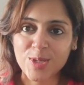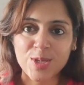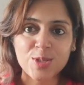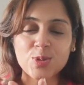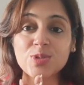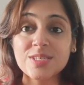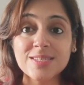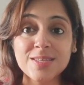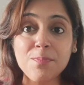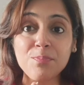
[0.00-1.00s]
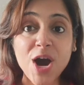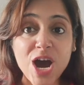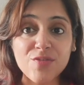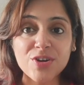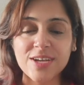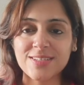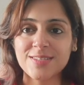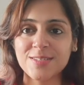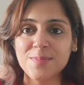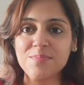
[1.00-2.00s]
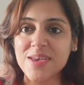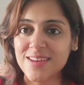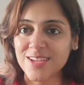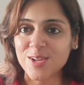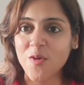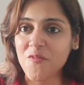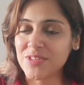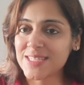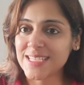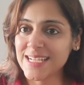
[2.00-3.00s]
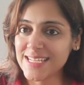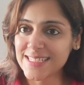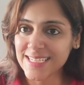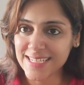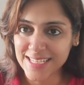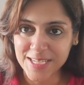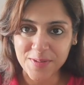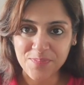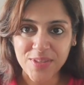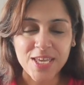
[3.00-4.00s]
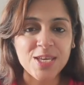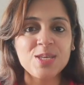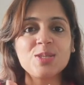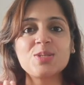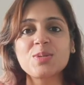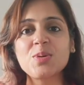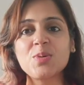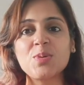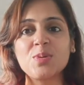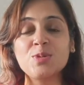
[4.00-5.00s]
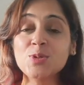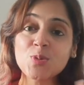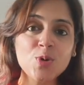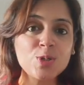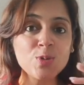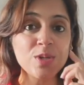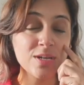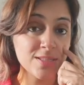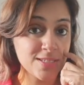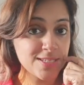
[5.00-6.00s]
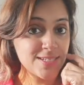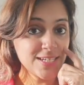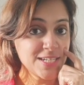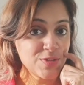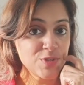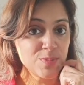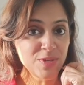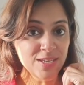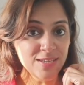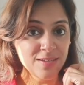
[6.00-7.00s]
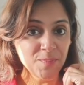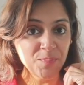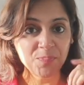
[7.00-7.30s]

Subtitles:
So this is the power and this is the miracle of this healing technique. So do you want to learn this technique with me?